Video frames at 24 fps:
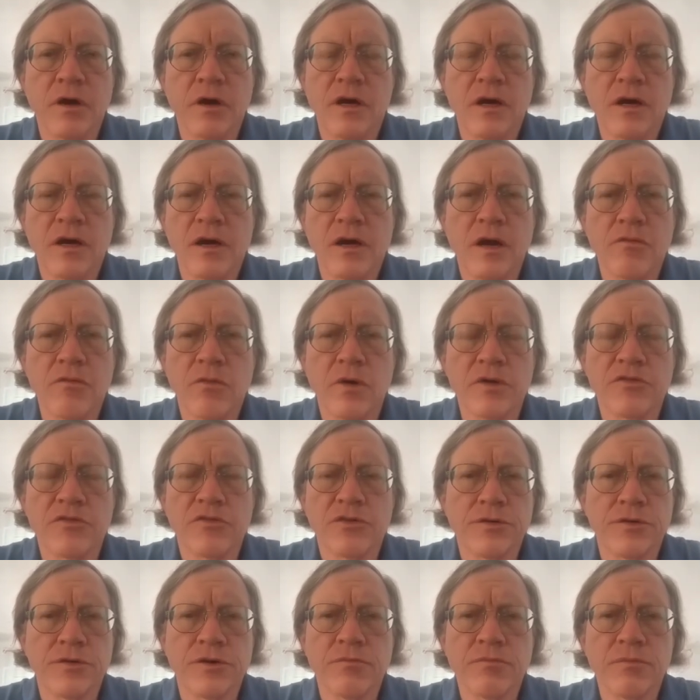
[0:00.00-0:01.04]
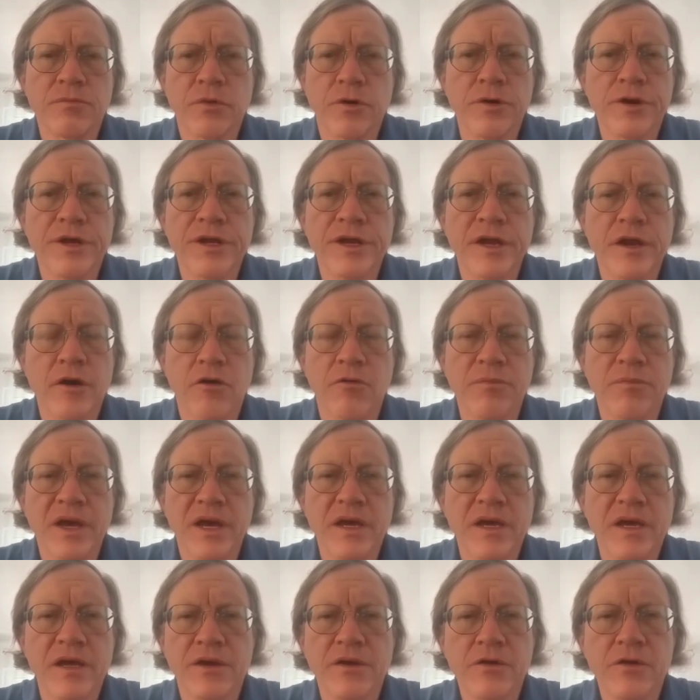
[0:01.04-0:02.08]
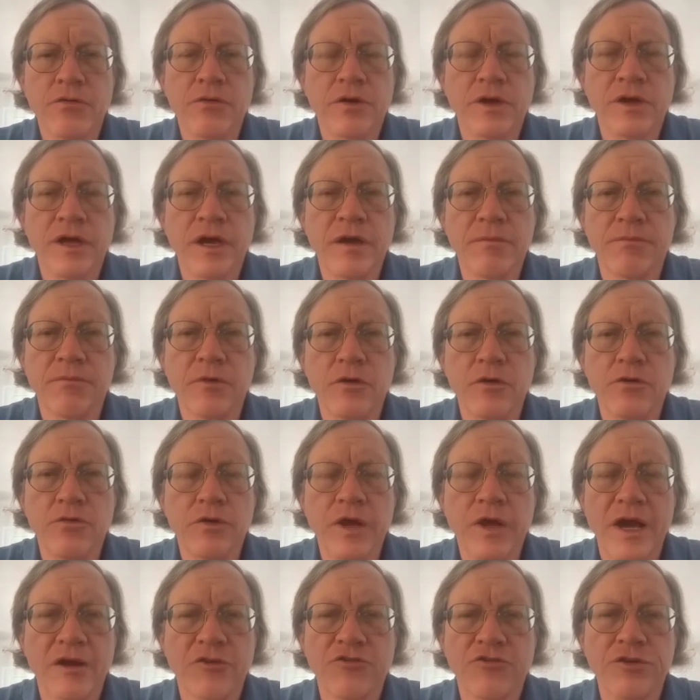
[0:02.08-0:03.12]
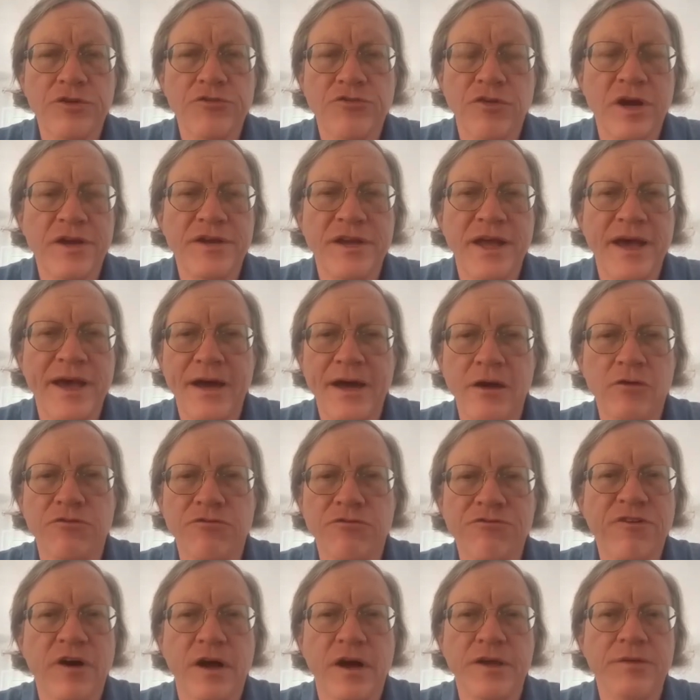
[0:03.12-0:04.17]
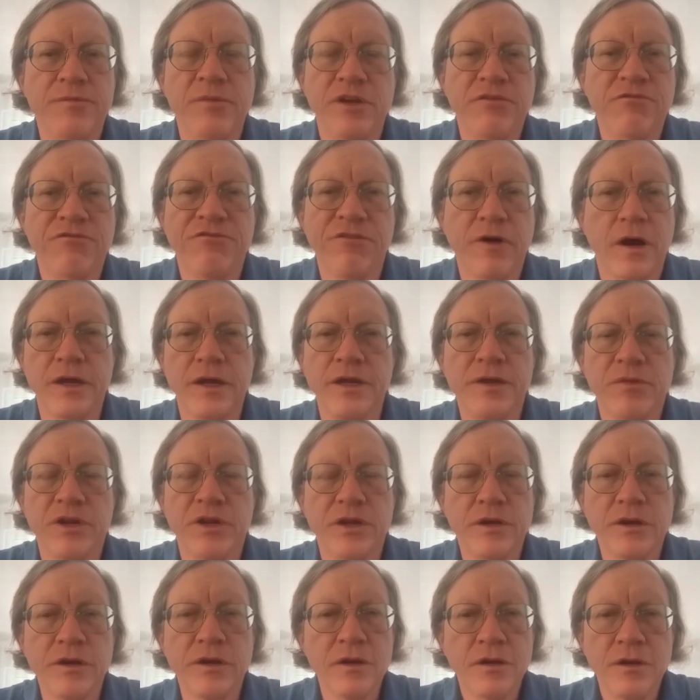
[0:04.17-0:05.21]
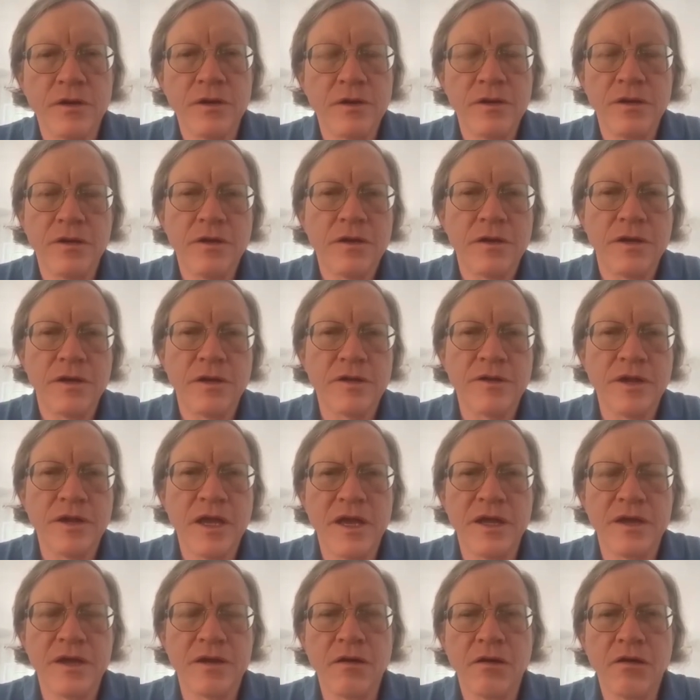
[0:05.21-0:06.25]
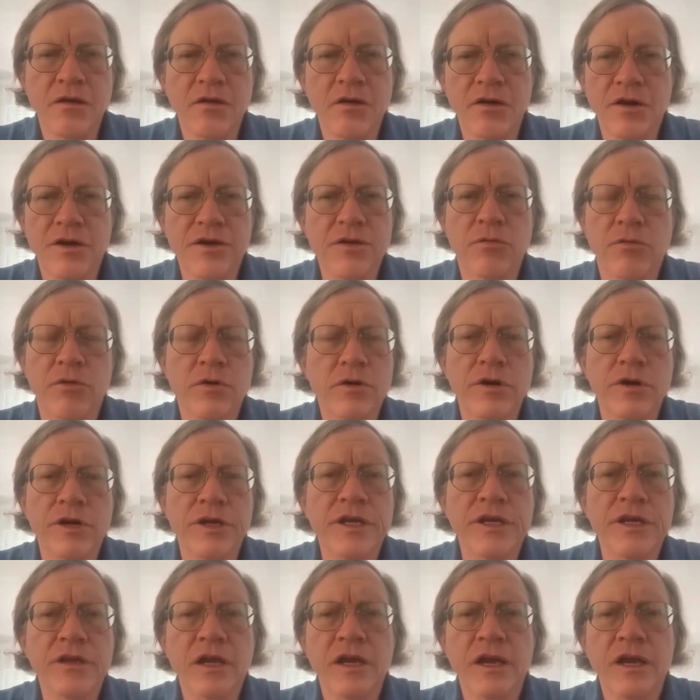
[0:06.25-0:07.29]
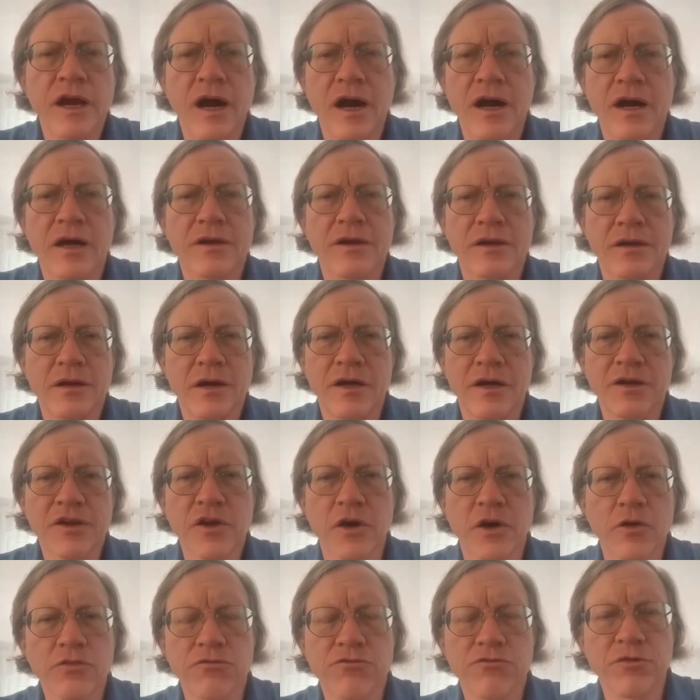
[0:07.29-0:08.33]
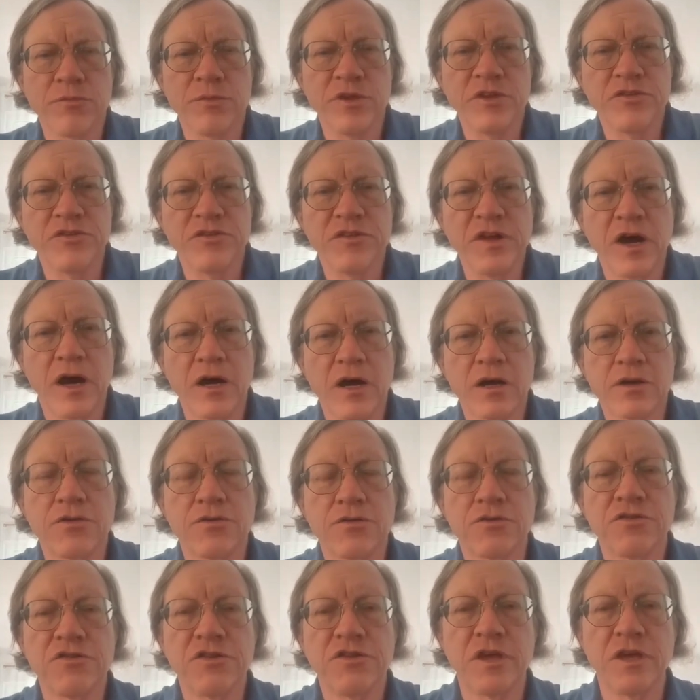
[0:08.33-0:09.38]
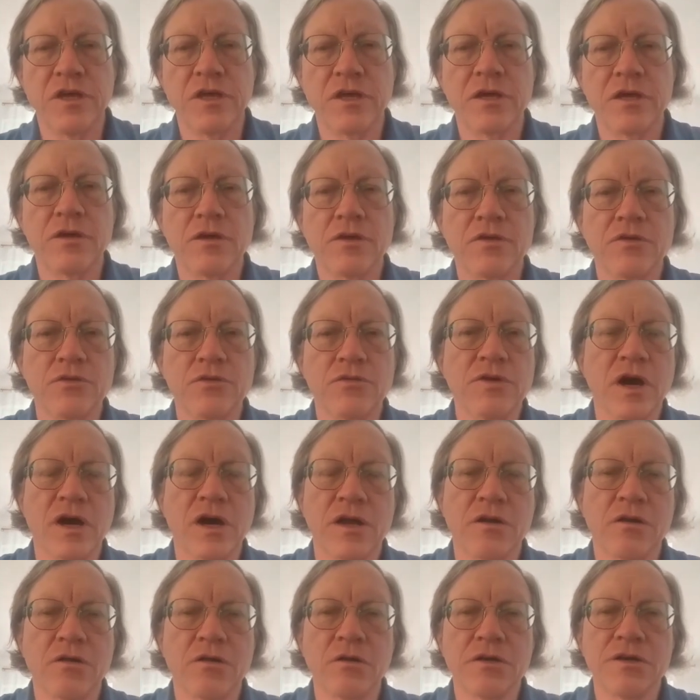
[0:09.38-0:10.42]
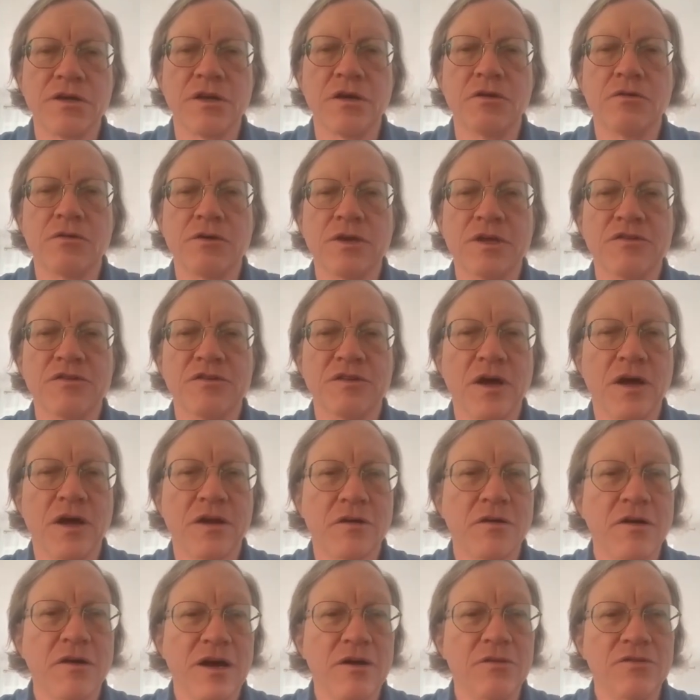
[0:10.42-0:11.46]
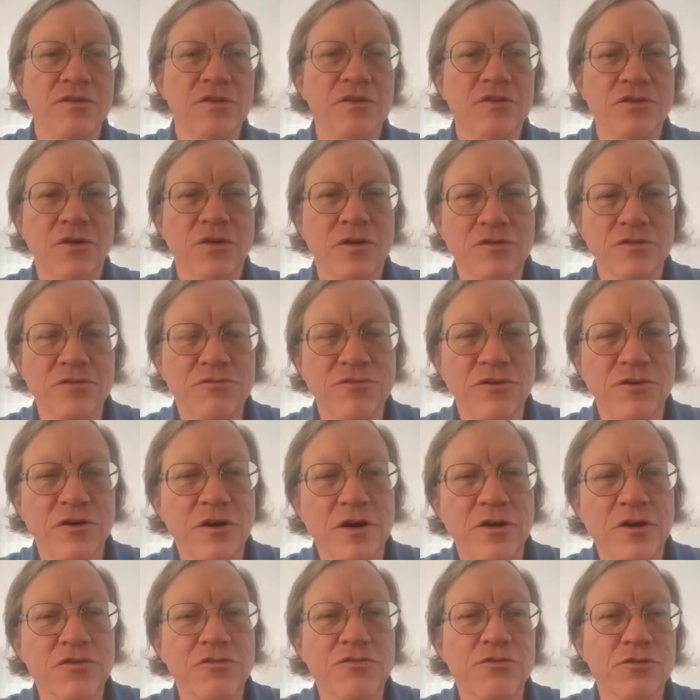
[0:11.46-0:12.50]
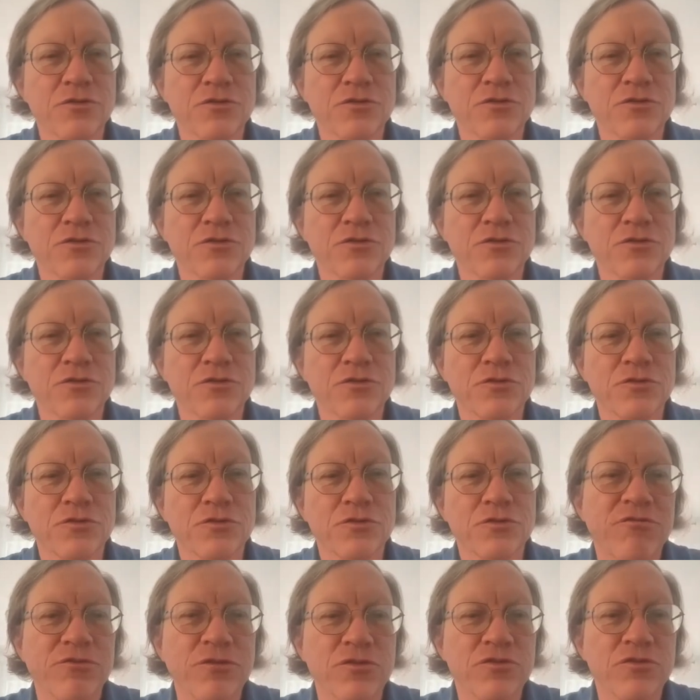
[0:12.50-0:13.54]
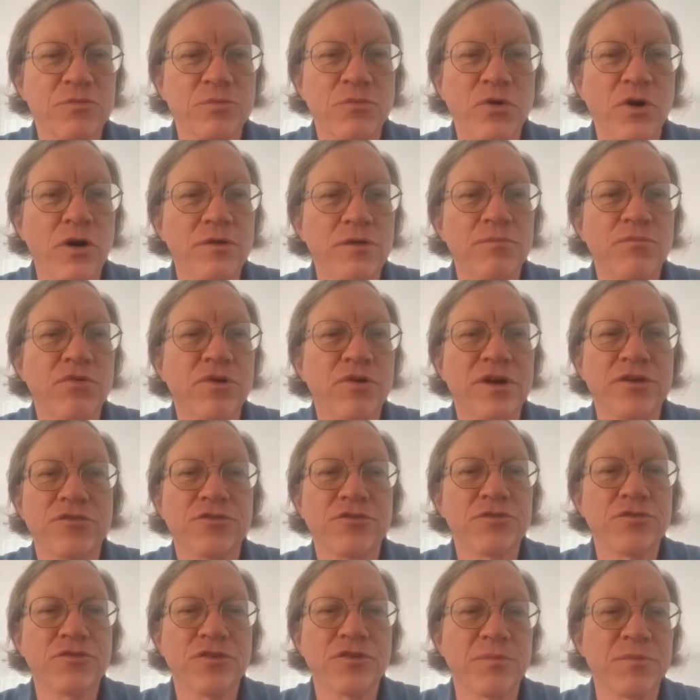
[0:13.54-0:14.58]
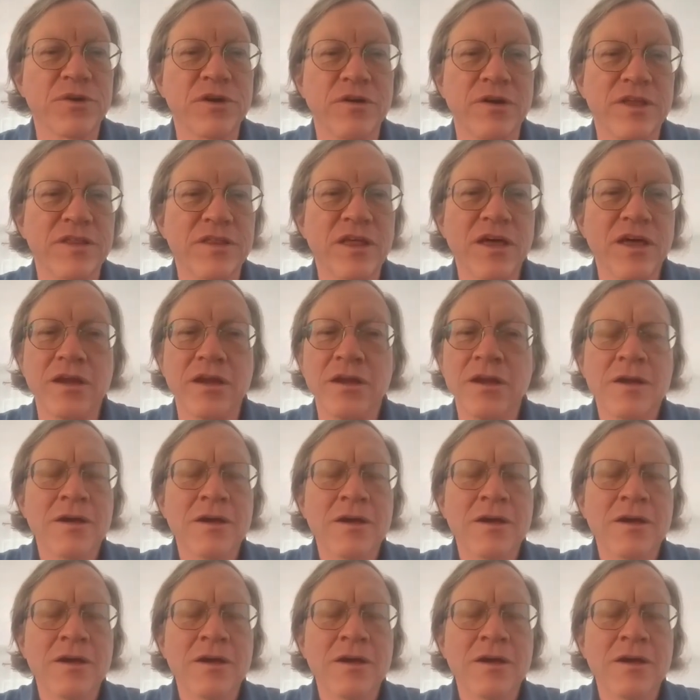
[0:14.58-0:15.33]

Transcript: I once heard Murray Gell-Mann kept actually tried to out Feynman and literally got a note from his doctor saying, "Do not, he's not allowed to talk to philosophers because it's bad for his blood pressure," or something like that.